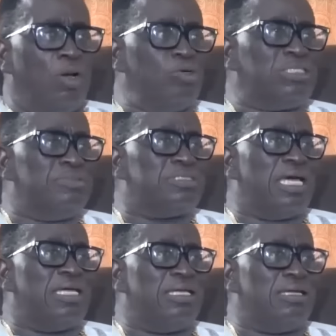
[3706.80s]
which means
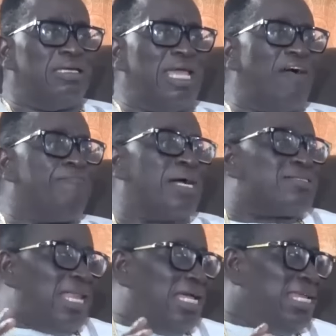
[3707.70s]
they have
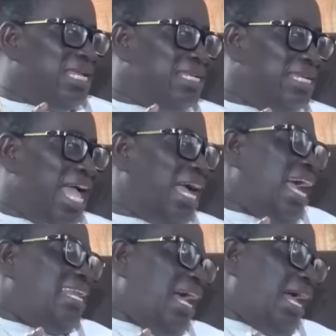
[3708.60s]
backslided, they are
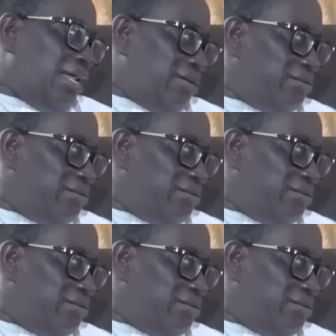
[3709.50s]
canna.